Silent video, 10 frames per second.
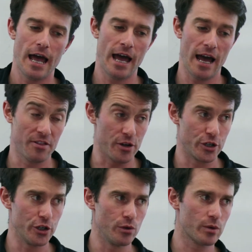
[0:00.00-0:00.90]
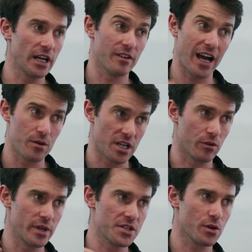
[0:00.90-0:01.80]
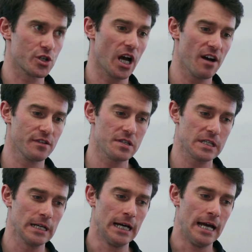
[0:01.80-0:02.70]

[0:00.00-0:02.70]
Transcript: uh, and their new kind of housing research office.